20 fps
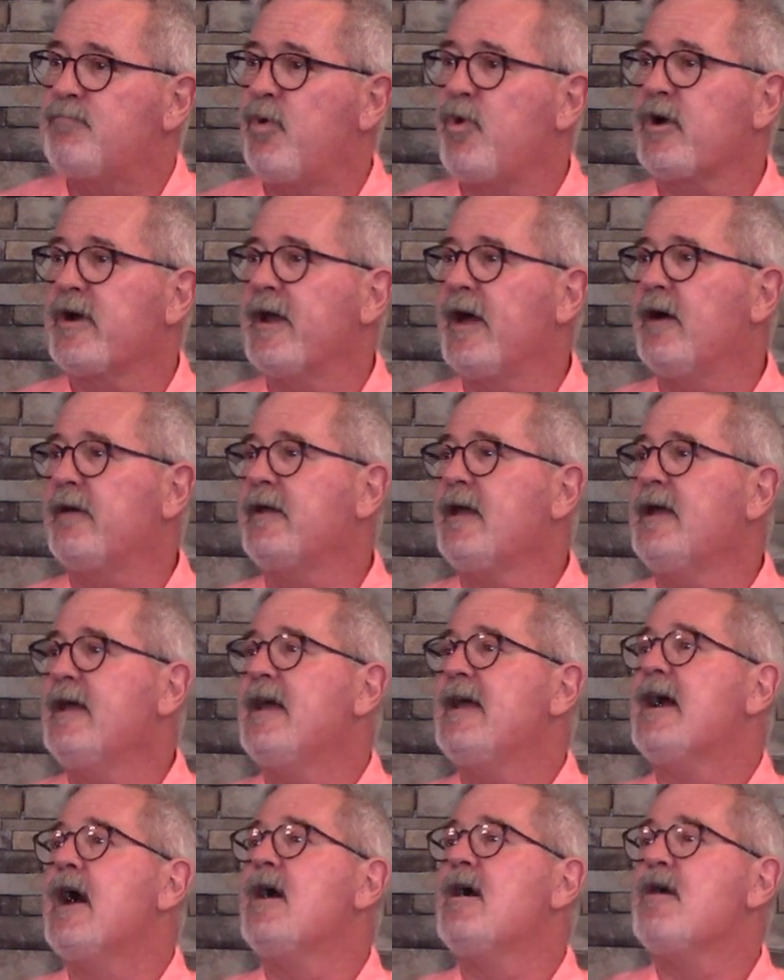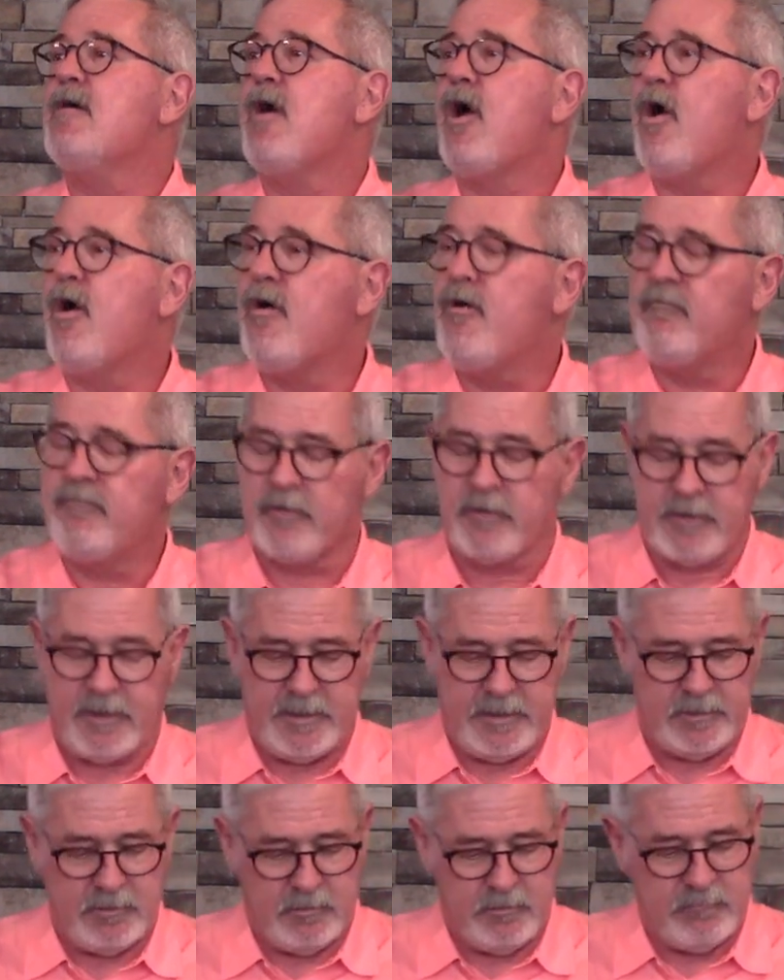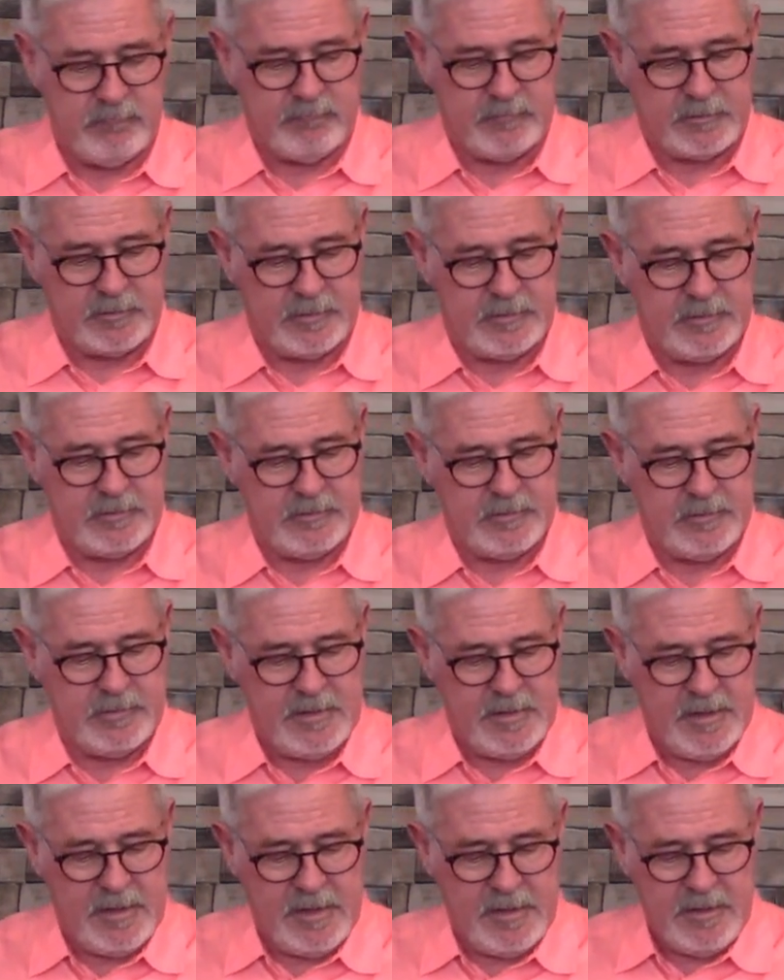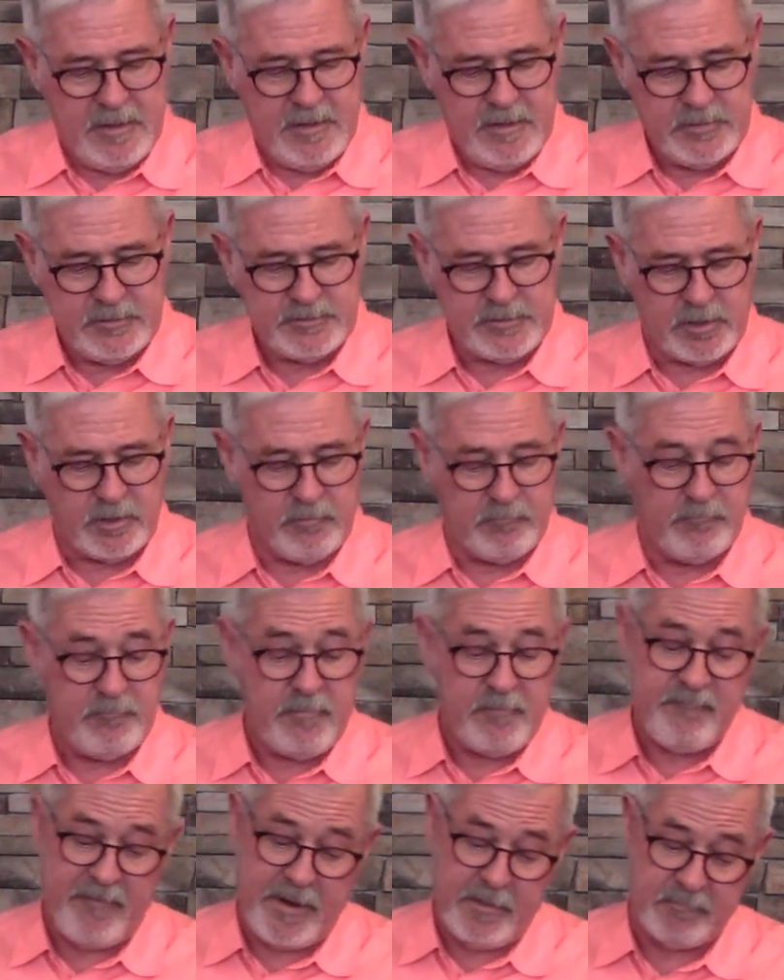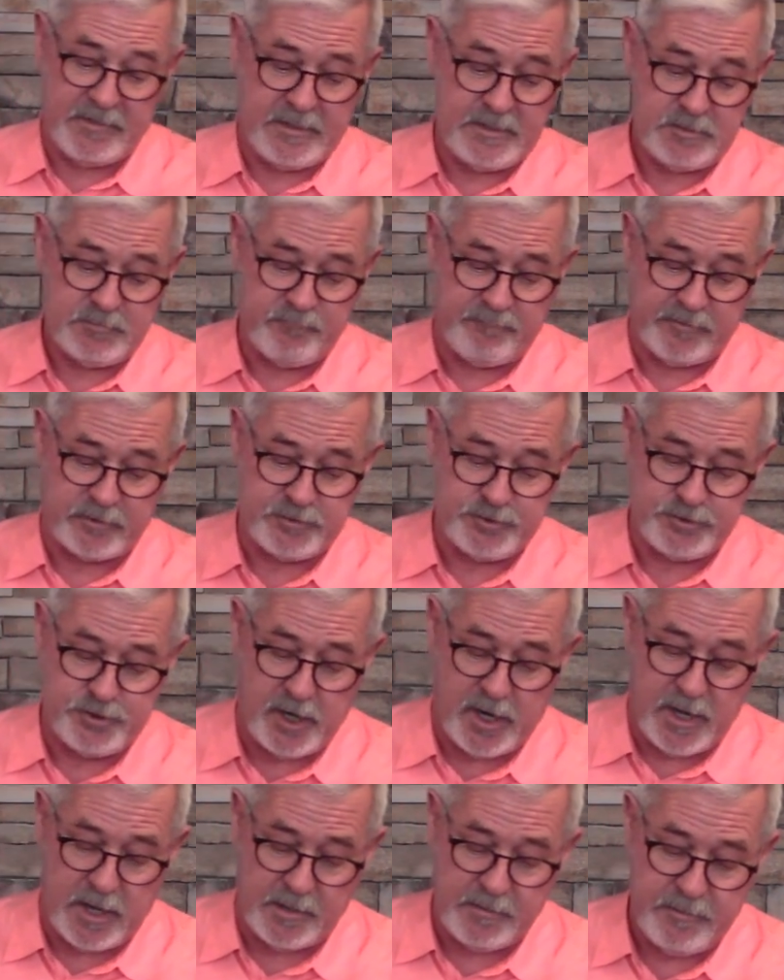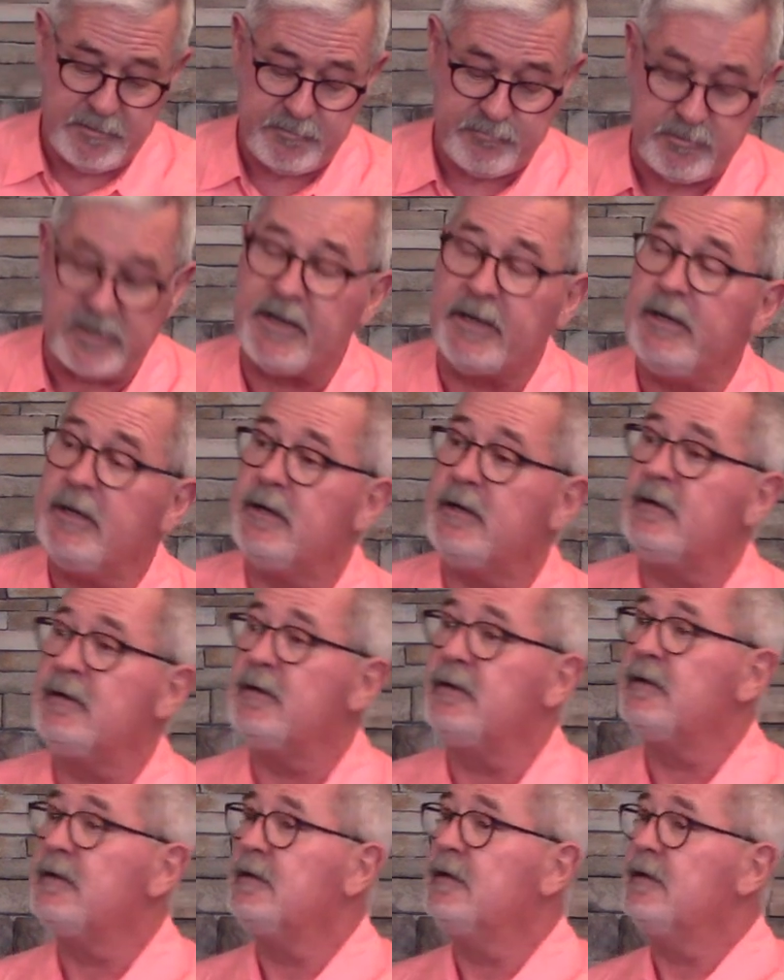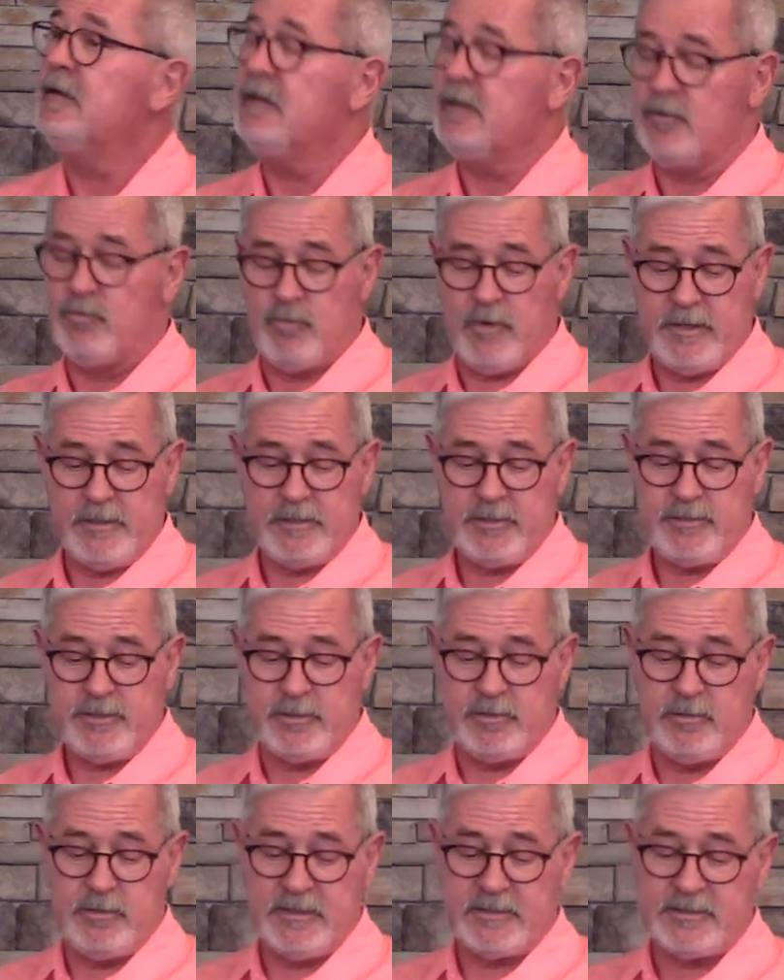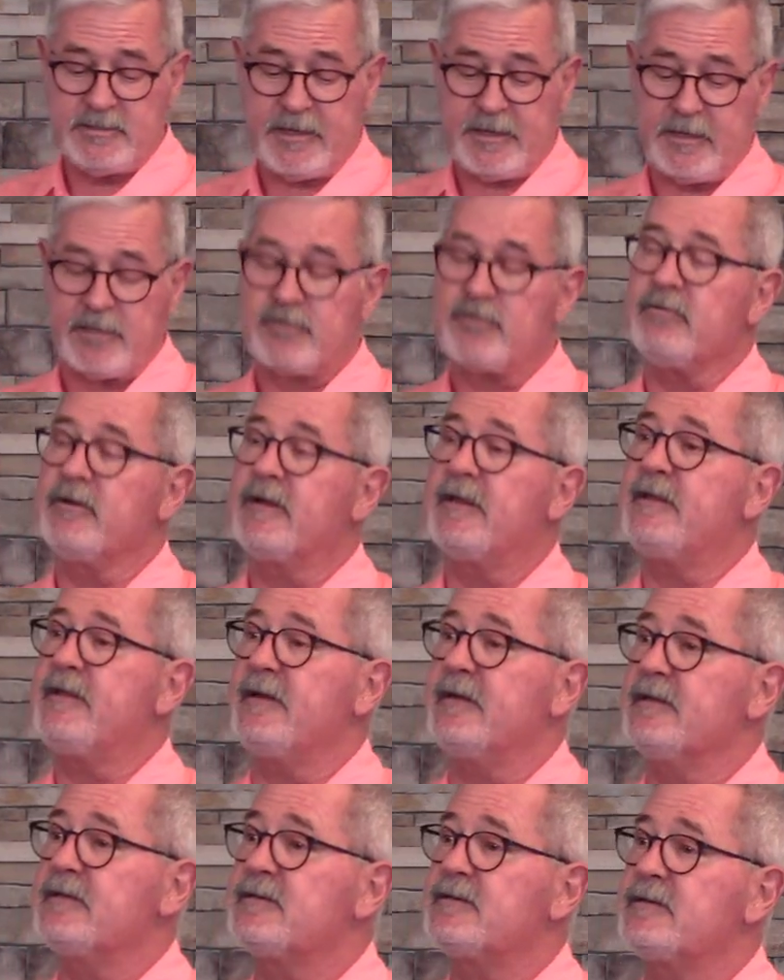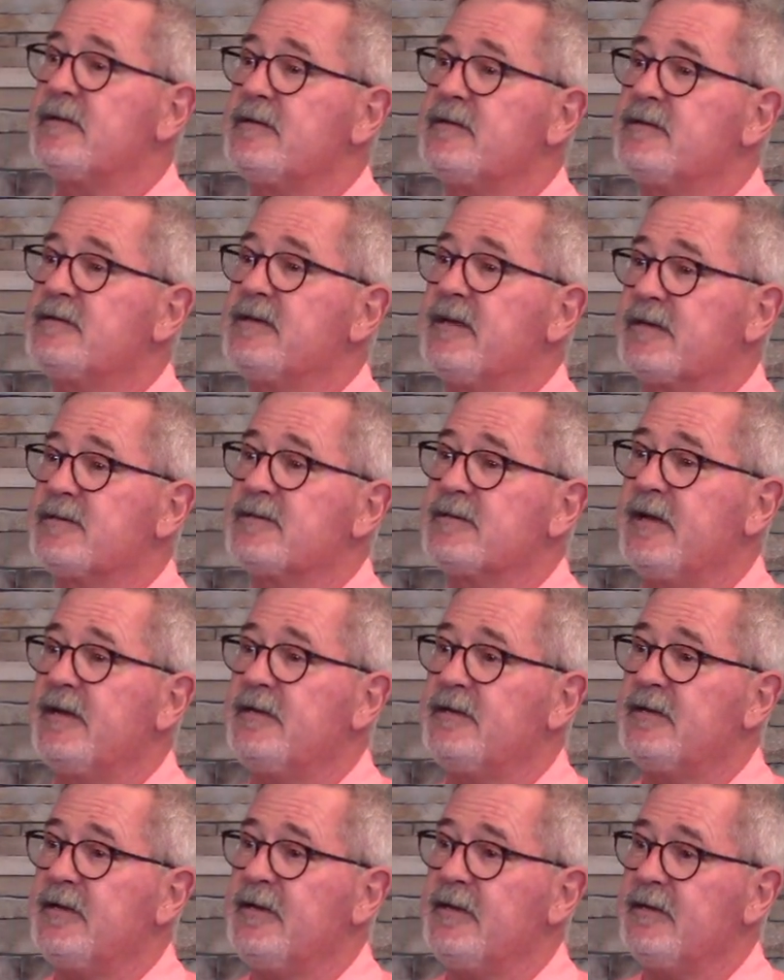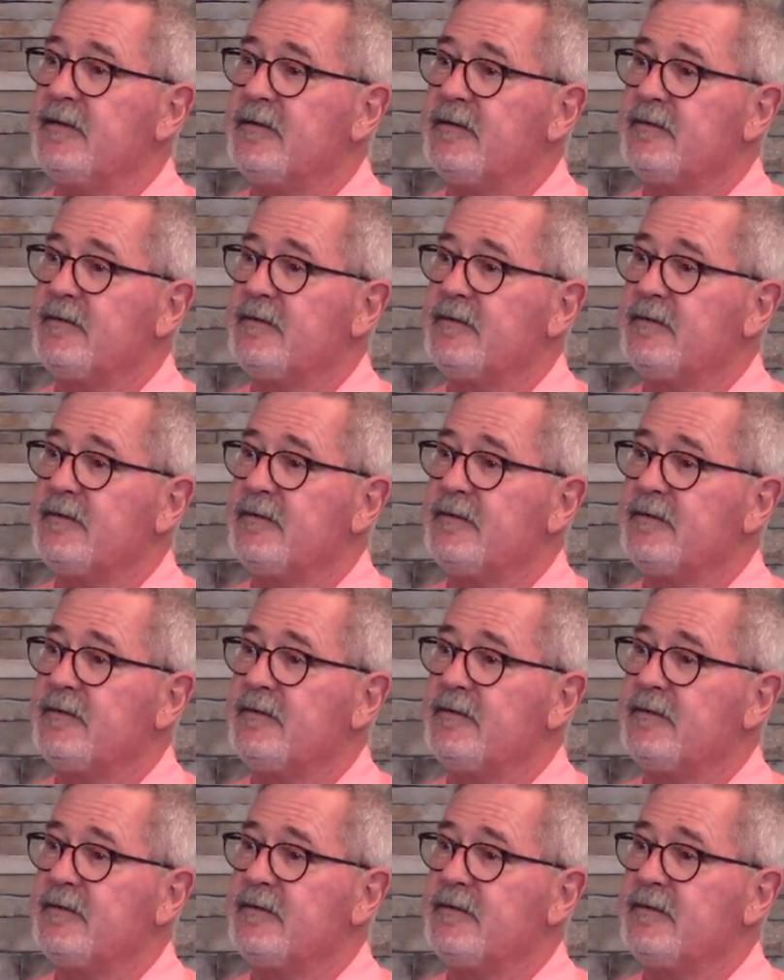poured out over and over. So family is 1 John 3, 1 and 2, and 2 Corinthians 6, 18.